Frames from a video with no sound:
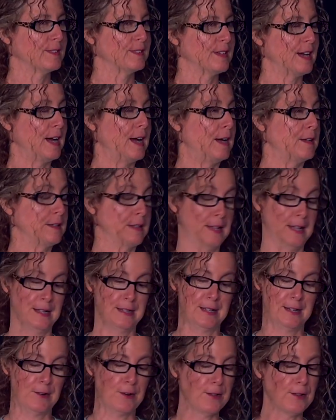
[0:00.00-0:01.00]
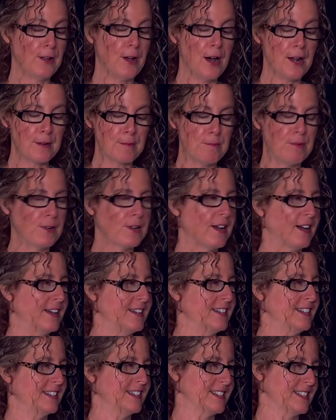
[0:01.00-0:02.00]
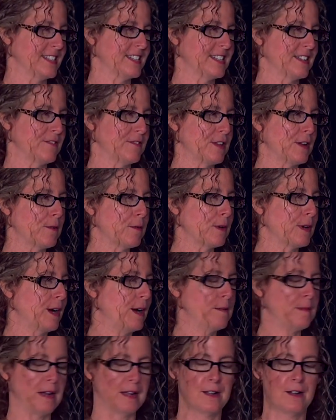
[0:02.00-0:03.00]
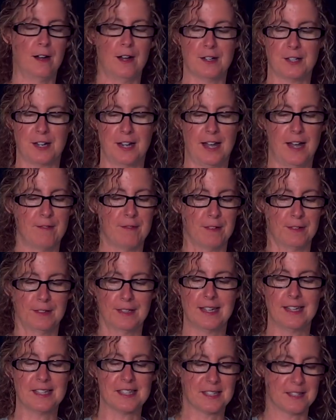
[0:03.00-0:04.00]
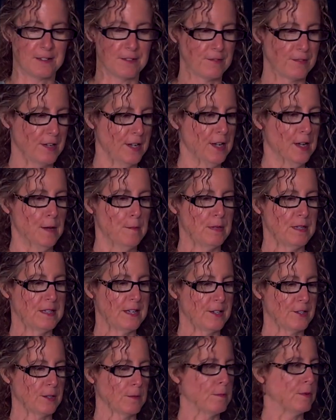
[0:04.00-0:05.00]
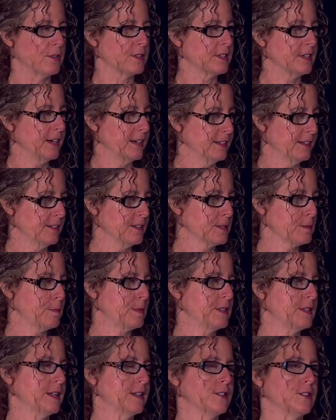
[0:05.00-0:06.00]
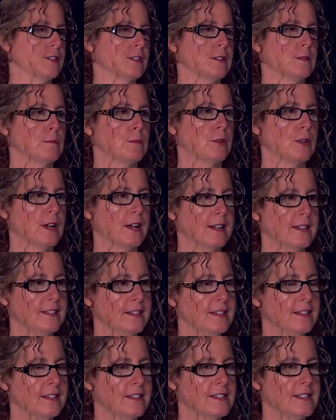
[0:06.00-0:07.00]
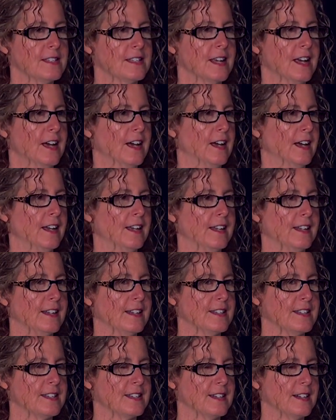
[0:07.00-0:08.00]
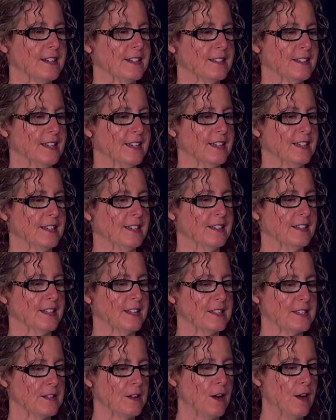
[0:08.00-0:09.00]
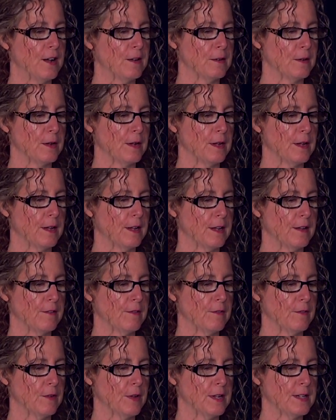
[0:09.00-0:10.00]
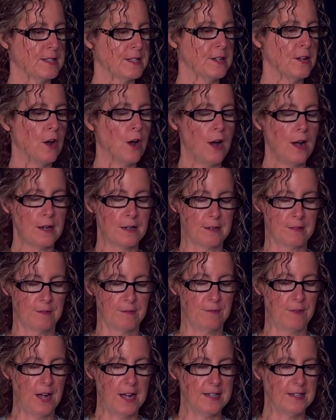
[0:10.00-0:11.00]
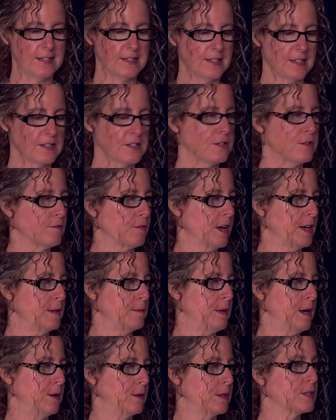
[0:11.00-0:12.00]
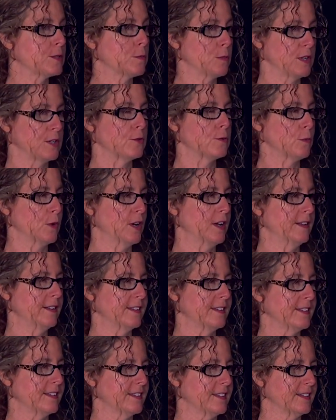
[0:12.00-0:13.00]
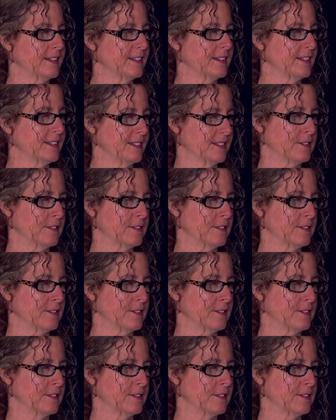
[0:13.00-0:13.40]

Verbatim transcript: I, that, there are a lot of book ideas. I bet. Are, oh my gosh, I have a list of potential book titles, potential book ideas, and it's uh, it's not it's not finding things to write about. It's which one. Yeah.